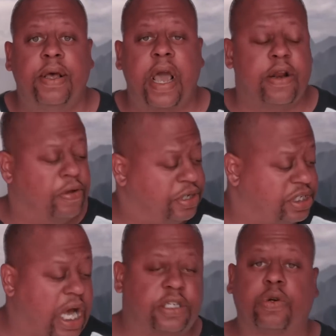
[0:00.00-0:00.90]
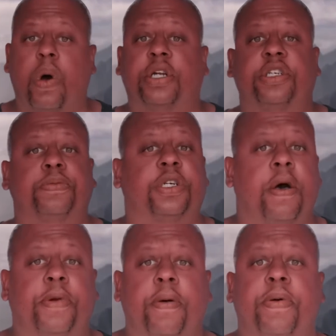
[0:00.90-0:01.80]
And you know, the Sasquatch keeps
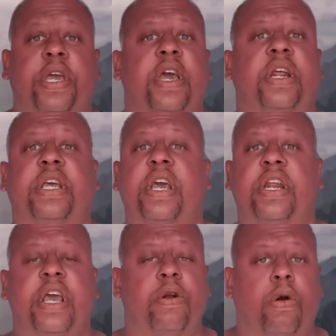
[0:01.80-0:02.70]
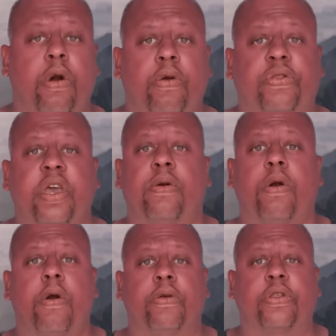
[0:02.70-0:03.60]
coming up again and again, inner earth, inner
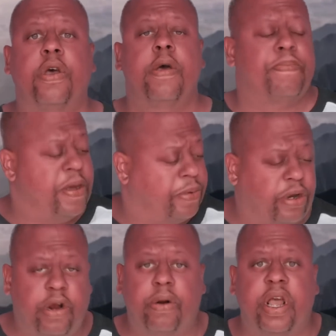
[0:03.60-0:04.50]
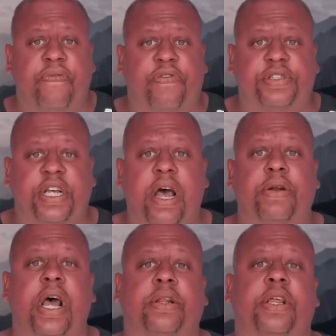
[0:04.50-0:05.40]
earth. People are hearing
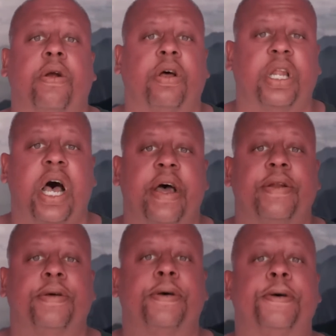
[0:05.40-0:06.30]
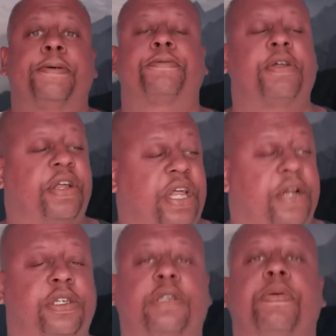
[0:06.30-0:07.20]
infrasound out there a lot. So I think that
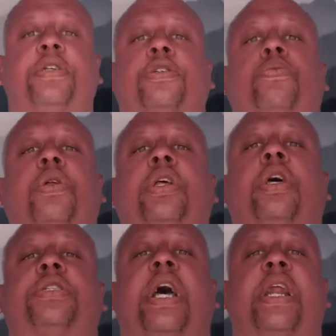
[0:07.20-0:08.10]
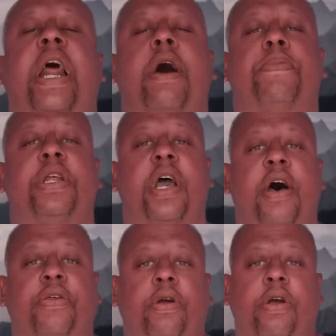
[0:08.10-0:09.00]
needs to be just really looked at. And how many
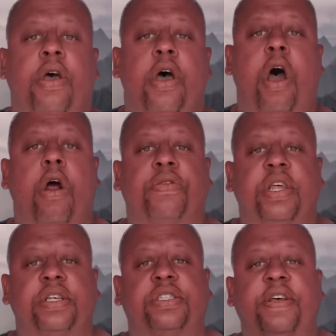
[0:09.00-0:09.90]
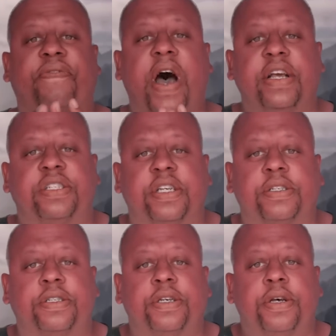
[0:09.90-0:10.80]
other are these
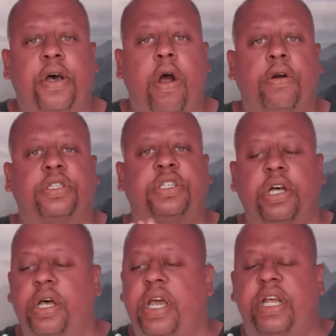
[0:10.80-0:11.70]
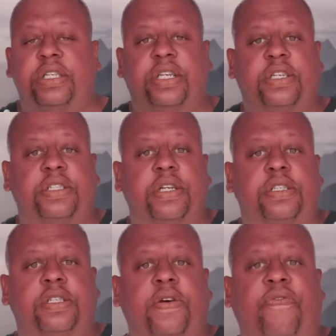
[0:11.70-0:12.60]
devices are still in
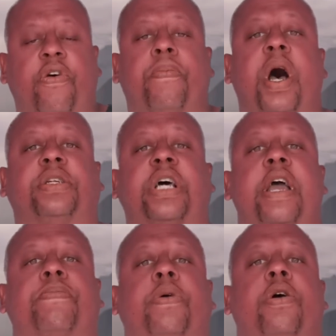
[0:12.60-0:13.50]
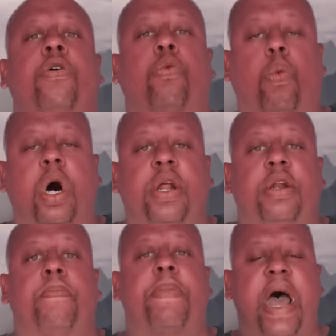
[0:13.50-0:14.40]
existence from a type
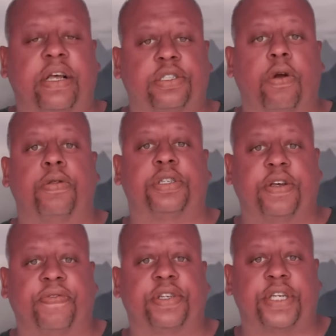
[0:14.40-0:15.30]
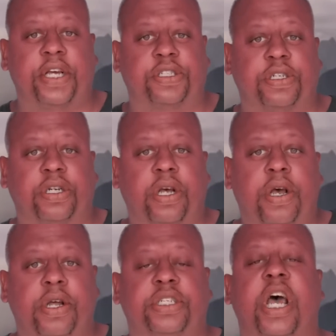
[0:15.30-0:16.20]
one past Earth civilization
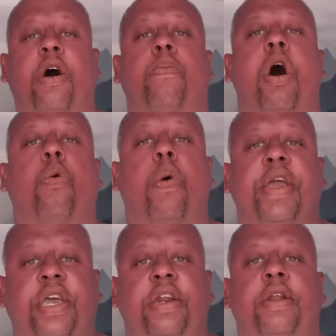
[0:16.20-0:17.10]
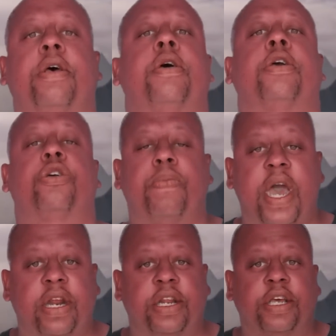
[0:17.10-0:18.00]
to help awaken
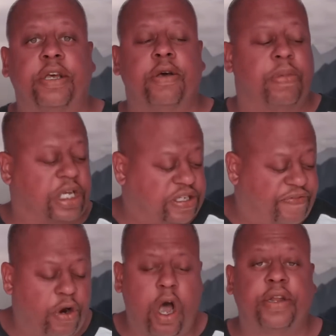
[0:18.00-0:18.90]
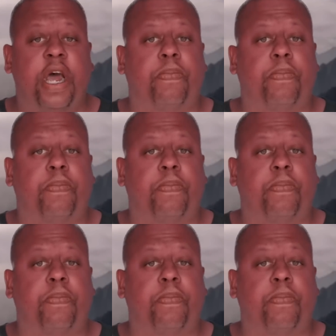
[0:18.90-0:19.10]
humanity. Because if you're on that